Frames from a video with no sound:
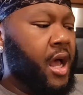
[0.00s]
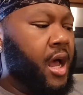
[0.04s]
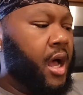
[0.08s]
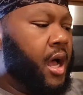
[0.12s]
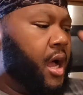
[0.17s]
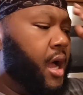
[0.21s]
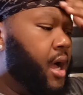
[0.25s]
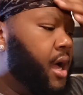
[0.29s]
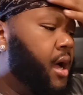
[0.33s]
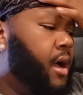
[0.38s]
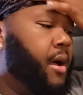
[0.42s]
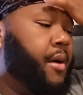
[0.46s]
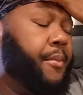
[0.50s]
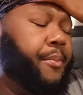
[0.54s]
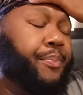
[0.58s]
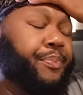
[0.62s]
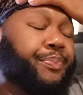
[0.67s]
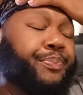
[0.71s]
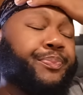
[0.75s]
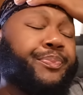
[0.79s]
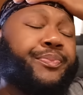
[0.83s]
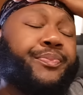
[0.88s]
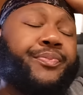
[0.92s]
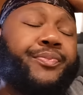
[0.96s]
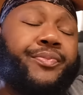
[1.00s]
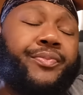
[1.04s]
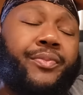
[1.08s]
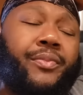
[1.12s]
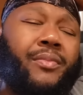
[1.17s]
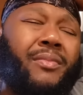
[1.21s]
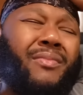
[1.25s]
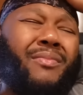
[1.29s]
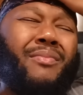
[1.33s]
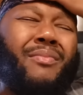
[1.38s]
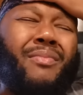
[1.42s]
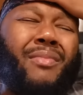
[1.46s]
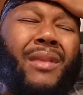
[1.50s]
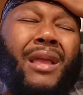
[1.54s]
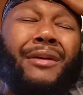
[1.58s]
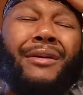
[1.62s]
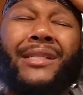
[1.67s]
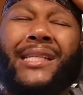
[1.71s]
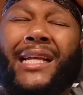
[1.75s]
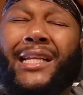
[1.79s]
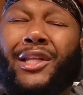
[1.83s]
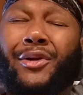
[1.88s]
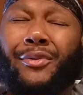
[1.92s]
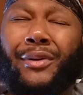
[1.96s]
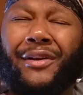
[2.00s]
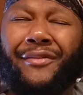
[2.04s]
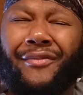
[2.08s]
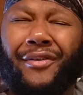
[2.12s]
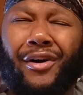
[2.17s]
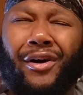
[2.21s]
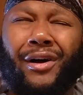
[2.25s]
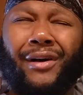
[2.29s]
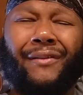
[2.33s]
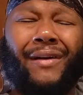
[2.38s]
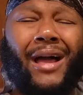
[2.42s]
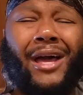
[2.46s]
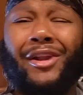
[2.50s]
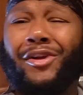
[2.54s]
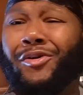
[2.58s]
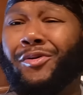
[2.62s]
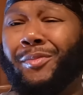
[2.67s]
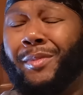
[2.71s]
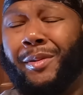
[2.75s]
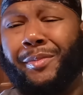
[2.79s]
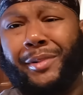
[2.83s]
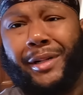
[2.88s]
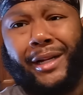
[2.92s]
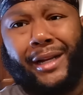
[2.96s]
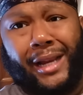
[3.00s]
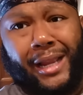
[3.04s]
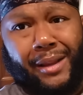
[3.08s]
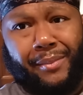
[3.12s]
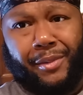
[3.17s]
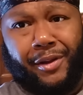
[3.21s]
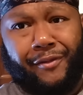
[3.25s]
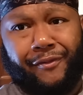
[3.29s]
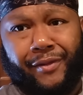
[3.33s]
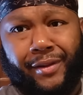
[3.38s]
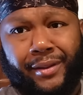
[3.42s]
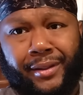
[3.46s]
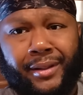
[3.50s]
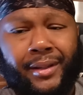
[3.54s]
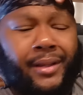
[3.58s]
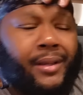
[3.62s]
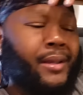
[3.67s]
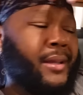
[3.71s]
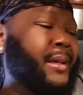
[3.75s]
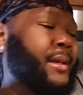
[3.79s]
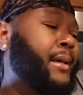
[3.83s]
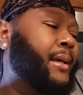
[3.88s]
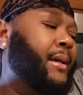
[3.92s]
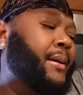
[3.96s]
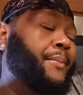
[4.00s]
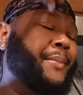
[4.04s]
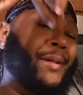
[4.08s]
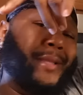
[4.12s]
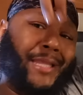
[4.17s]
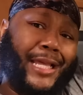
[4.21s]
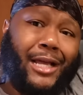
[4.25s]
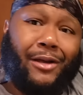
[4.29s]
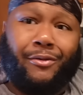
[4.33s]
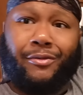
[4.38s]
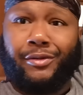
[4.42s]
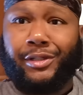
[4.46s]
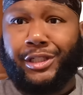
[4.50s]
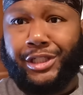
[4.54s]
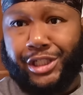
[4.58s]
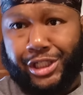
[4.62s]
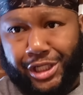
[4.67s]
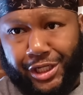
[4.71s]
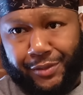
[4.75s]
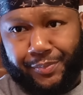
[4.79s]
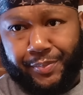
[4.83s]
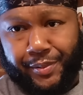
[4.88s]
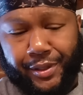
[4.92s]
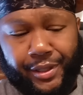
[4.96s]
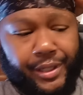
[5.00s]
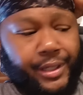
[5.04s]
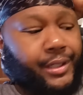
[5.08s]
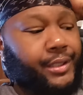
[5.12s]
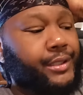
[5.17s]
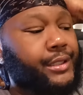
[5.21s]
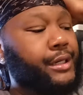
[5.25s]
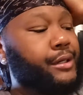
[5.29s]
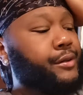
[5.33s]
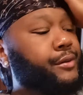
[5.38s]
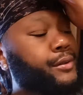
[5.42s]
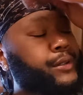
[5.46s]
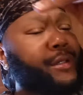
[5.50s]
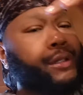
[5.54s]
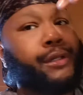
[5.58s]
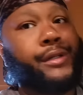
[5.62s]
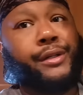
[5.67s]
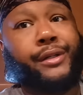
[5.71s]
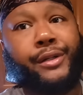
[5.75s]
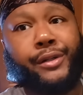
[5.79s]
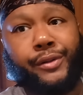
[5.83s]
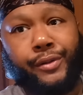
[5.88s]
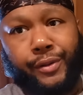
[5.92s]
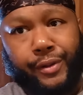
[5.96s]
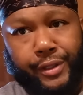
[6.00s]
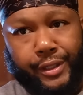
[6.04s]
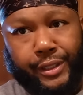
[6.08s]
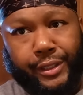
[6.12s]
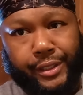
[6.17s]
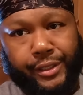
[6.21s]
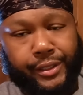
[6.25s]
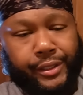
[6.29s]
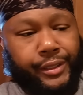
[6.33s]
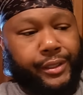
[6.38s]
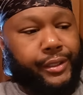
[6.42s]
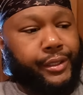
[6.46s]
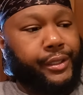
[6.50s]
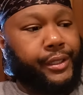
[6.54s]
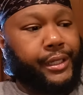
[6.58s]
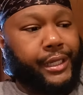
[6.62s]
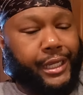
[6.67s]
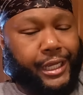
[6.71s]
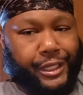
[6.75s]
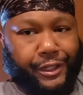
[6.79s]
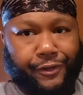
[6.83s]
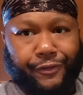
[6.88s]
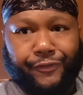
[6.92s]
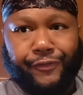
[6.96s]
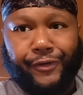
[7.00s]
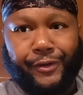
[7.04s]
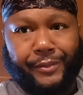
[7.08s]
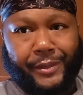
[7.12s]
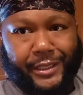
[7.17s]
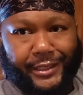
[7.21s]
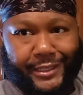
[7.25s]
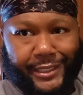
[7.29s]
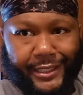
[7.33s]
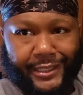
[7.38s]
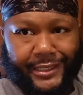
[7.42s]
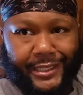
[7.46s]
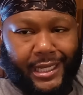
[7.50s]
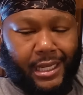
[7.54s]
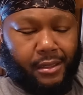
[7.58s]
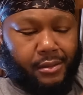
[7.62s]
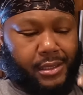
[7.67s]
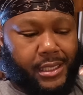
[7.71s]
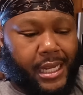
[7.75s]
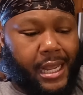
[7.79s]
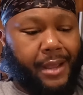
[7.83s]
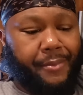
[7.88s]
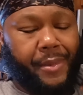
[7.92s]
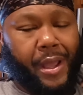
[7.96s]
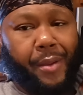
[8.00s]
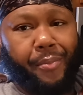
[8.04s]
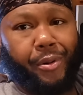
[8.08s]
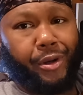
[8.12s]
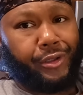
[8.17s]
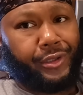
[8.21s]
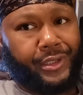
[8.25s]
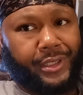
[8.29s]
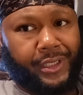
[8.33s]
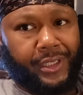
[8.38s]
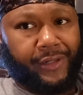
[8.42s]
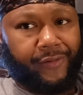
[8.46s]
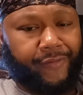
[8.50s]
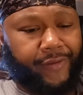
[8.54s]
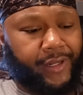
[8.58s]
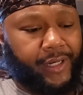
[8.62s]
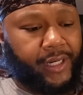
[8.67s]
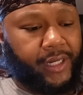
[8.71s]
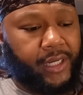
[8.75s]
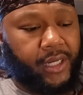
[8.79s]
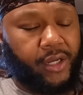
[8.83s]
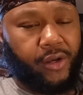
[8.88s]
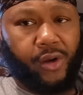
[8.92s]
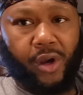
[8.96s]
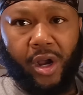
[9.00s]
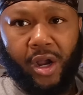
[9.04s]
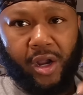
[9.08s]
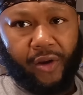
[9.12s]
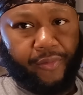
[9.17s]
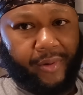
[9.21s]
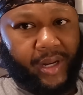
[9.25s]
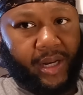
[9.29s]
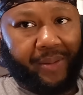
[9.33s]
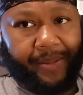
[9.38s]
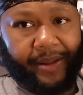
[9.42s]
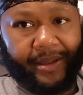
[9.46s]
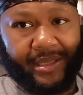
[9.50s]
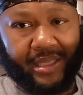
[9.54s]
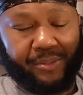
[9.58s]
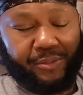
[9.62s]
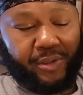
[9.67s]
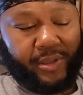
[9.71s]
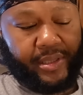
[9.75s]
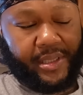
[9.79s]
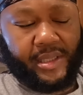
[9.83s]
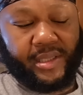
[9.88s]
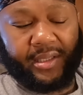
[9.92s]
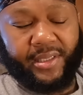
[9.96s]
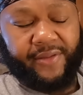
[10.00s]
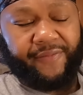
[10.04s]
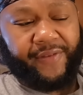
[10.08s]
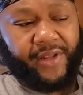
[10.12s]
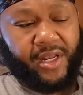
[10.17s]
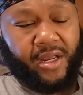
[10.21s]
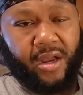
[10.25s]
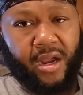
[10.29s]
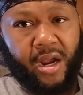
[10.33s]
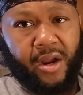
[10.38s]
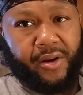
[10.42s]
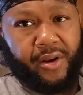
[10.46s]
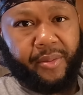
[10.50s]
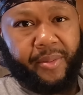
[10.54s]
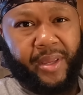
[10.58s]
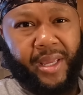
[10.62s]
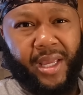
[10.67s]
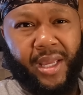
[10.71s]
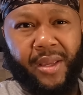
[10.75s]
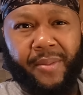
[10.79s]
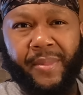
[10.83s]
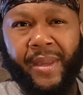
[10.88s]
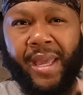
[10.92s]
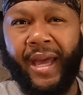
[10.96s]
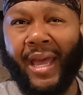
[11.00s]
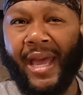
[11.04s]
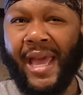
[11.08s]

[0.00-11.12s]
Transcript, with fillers: It was like the Revolve. I don't remember the name of it, but that one is cheaper. So order it from the TikTok shop. I posted a video already. By the time you see this, the video already be up.